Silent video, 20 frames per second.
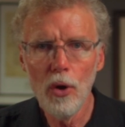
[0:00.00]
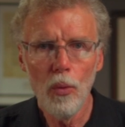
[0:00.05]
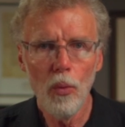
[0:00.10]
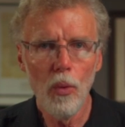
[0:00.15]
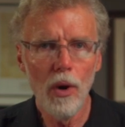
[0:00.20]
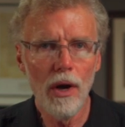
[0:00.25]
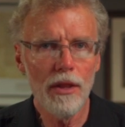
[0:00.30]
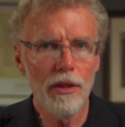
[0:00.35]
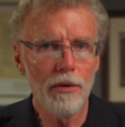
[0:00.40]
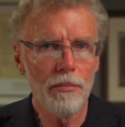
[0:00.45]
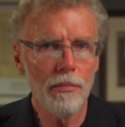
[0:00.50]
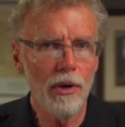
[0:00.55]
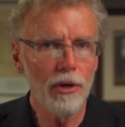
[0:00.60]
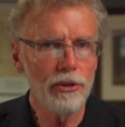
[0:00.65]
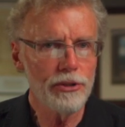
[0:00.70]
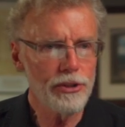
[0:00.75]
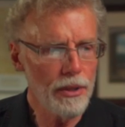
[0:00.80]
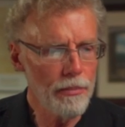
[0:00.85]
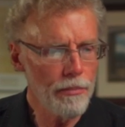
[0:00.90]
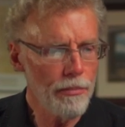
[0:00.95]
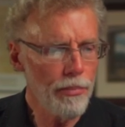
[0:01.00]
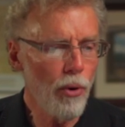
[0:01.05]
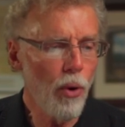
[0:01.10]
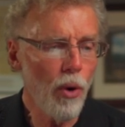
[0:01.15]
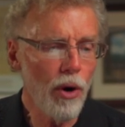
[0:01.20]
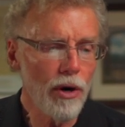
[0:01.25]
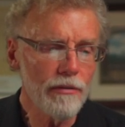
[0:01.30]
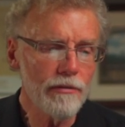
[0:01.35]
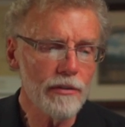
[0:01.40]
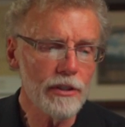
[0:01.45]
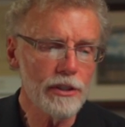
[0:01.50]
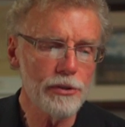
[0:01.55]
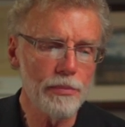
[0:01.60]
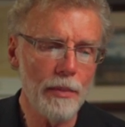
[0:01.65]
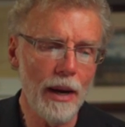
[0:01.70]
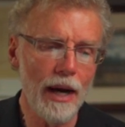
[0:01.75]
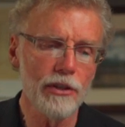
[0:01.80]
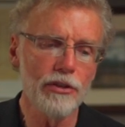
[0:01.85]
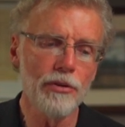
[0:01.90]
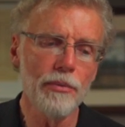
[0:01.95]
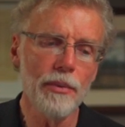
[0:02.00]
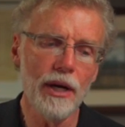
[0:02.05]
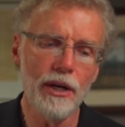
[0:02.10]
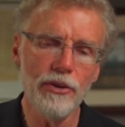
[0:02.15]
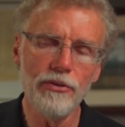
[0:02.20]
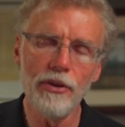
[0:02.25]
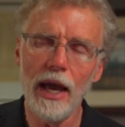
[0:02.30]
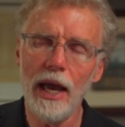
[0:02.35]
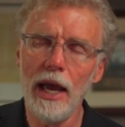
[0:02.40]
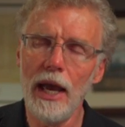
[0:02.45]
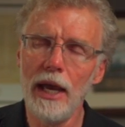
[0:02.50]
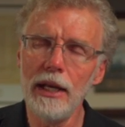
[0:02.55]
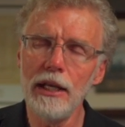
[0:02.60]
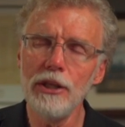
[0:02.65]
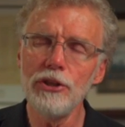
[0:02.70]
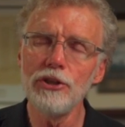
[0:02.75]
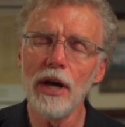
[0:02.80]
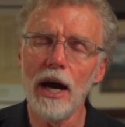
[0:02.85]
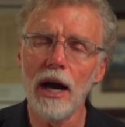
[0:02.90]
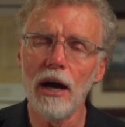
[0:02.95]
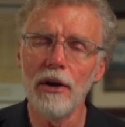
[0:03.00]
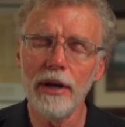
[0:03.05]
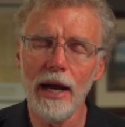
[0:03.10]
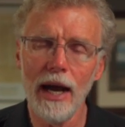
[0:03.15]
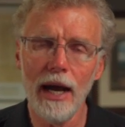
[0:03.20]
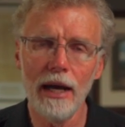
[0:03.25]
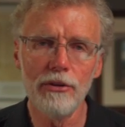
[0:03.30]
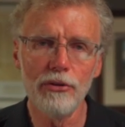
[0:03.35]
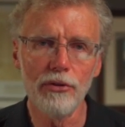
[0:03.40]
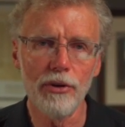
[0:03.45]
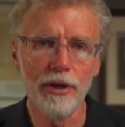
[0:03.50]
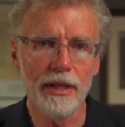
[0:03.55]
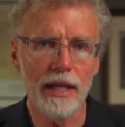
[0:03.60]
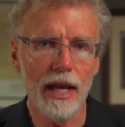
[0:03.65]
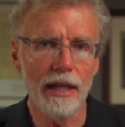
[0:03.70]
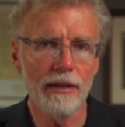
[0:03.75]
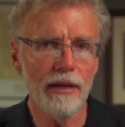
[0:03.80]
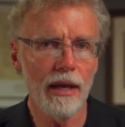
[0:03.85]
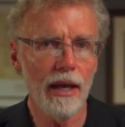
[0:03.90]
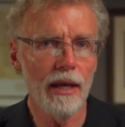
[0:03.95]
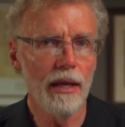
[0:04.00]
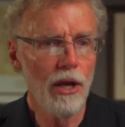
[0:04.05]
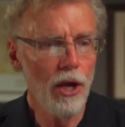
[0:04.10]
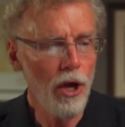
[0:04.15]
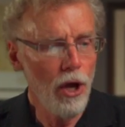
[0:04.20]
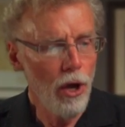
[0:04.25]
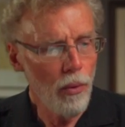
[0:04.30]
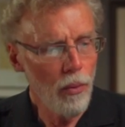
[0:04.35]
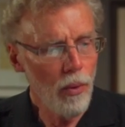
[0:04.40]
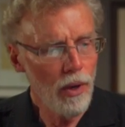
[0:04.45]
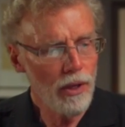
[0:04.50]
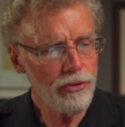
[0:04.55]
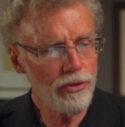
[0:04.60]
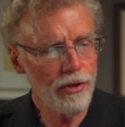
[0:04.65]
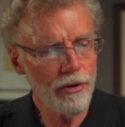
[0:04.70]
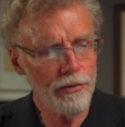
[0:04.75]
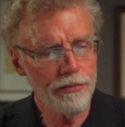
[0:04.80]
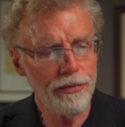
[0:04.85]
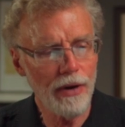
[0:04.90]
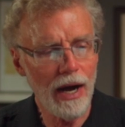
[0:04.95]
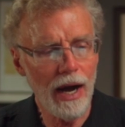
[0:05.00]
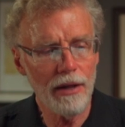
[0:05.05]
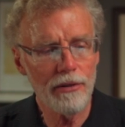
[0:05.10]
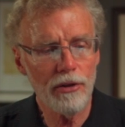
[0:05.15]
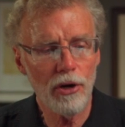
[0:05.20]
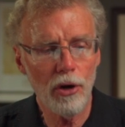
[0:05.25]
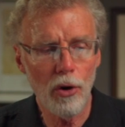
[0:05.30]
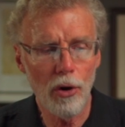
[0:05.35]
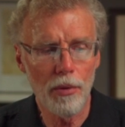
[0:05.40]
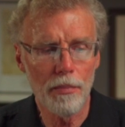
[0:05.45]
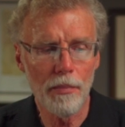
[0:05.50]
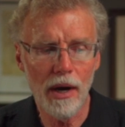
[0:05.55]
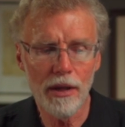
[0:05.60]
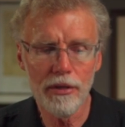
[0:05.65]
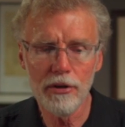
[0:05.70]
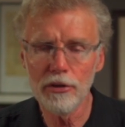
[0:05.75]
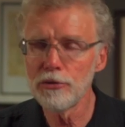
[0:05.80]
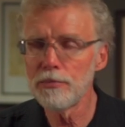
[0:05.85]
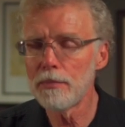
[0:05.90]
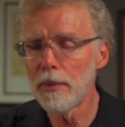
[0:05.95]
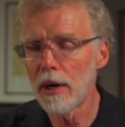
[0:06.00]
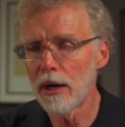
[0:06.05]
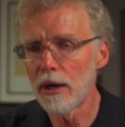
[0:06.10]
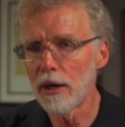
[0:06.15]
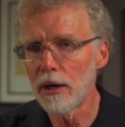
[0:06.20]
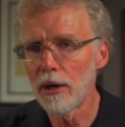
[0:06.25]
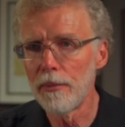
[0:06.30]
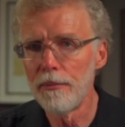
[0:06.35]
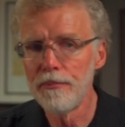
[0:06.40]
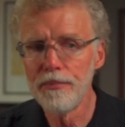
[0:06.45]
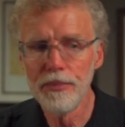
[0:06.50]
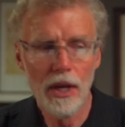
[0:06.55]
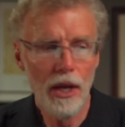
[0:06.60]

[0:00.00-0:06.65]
One of the most important responsibilities that any child had during that day was their father or mother's burial.